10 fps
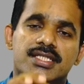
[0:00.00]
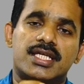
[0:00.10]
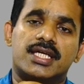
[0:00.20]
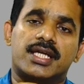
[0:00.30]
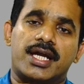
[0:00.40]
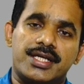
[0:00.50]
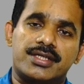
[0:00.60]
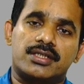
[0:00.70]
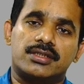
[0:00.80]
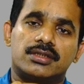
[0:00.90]
T
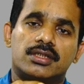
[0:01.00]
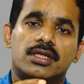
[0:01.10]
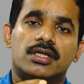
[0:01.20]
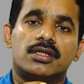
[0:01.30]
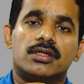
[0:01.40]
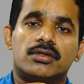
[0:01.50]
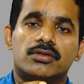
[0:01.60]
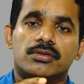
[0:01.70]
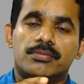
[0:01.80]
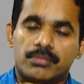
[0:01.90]
credit
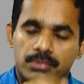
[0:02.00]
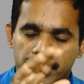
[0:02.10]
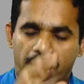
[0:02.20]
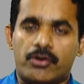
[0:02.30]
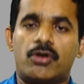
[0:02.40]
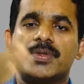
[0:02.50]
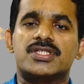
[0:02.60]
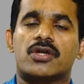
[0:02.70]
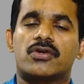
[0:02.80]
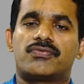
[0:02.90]
cannot be
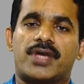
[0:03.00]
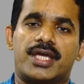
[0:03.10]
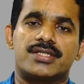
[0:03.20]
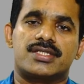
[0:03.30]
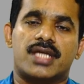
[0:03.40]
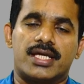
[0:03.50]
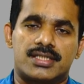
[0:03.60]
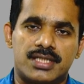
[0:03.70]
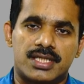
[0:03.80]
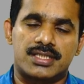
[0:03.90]
set off against S
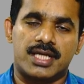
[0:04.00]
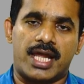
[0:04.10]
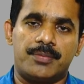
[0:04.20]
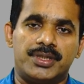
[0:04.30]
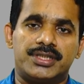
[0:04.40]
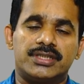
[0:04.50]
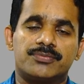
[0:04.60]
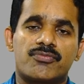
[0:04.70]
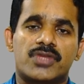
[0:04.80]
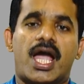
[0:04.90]
G S T liability,
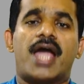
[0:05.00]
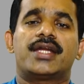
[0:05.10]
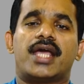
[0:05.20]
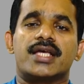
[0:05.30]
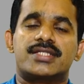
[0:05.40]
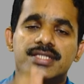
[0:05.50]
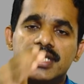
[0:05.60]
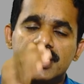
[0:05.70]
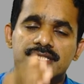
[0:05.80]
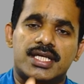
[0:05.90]
and S G
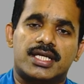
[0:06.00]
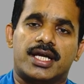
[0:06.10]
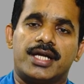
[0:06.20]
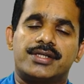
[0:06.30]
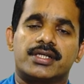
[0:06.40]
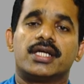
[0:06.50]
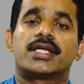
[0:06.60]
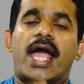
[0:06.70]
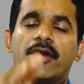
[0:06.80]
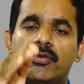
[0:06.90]
S T credit
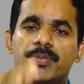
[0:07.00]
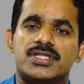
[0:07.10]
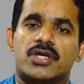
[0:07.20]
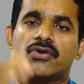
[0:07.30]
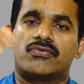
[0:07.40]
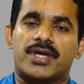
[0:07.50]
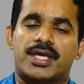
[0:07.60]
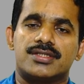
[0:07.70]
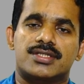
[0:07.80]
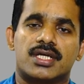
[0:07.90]
cannot be set off
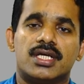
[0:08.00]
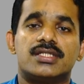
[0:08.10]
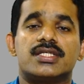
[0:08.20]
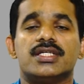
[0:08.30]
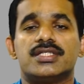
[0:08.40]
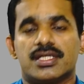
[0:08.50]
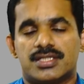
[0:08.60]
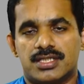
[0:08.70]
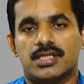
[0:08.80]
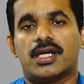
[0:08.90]
against C G S
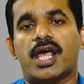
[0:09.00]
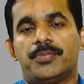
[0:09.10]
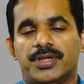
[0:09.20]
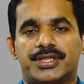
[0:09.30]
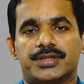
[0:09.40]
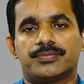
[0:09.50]
T liability.